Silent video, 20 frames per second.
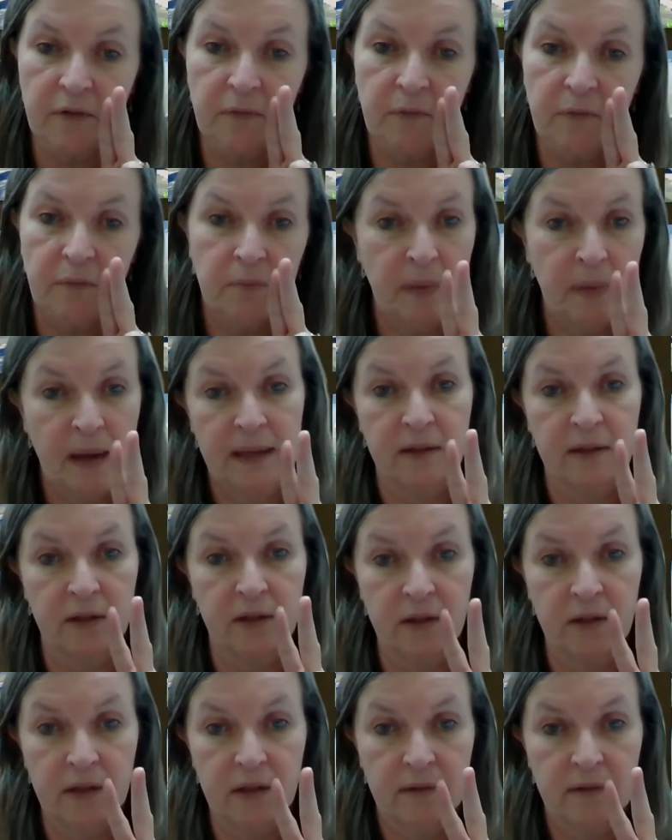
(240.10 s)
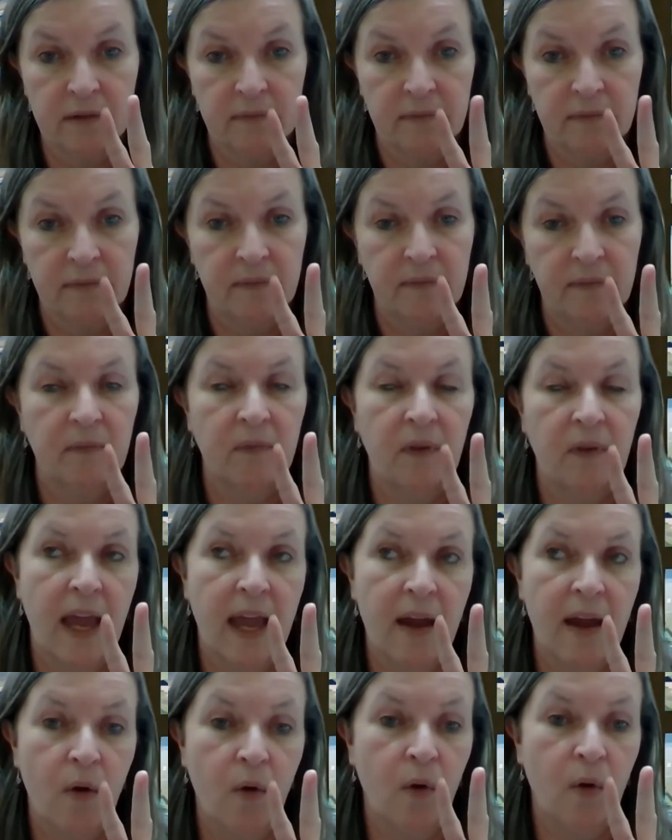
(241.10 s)
of pencils,
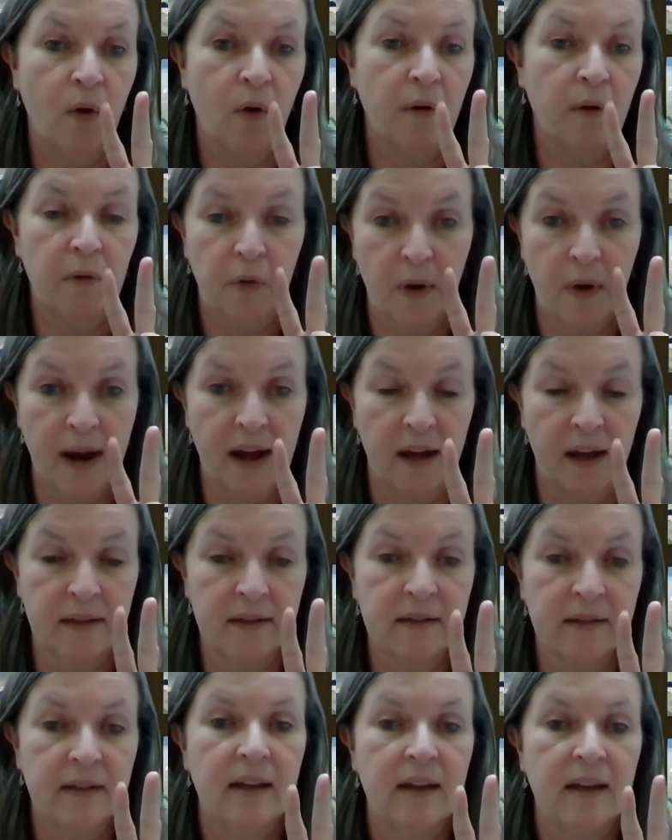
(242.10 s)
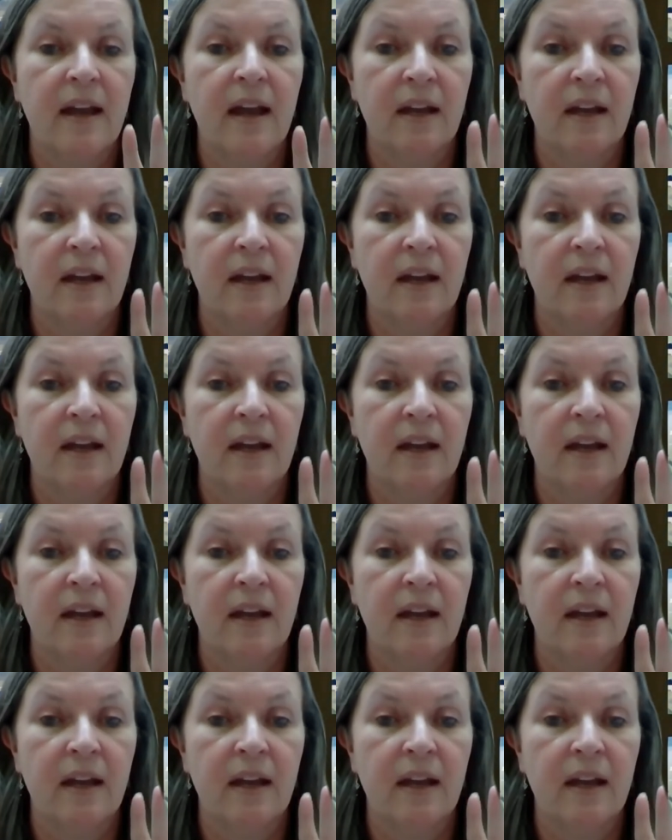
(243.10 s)
okay, or crayons.